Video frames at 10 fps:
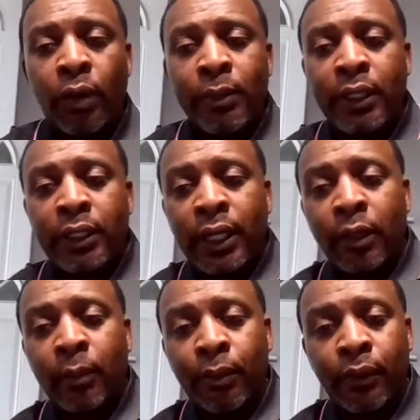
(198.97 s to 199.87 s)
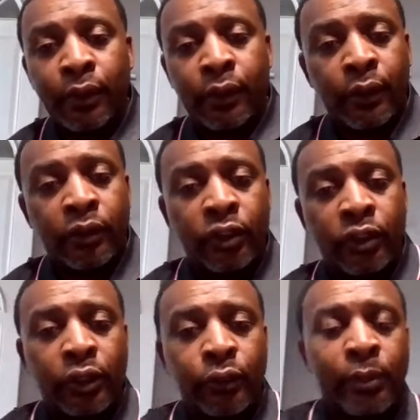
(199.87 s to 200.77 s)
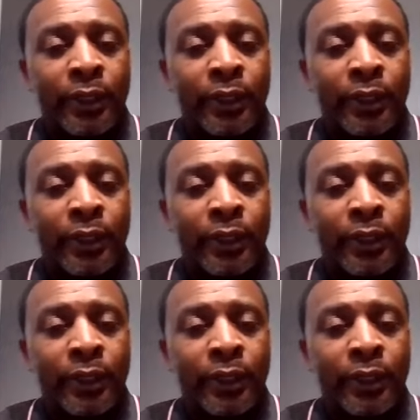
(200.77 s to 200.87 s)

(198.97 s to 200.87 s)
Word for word: $1 million per occurrence and a